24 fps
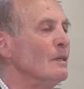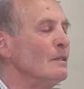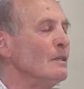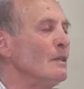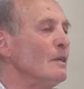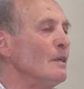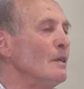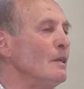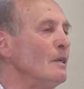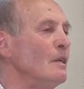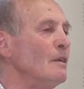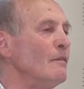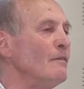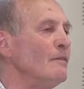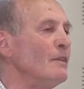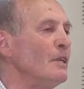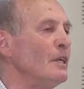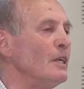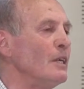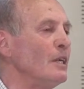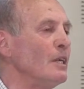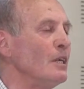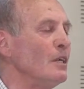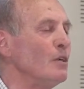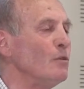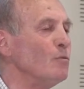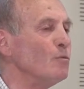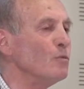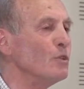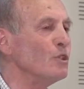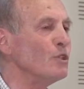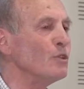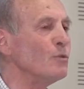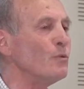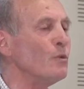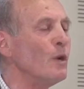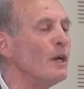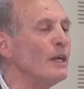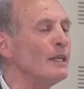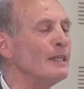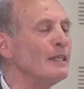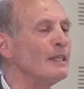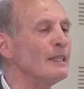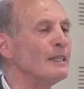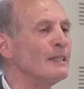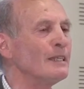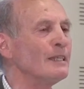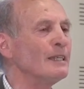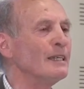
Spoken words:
The evening was right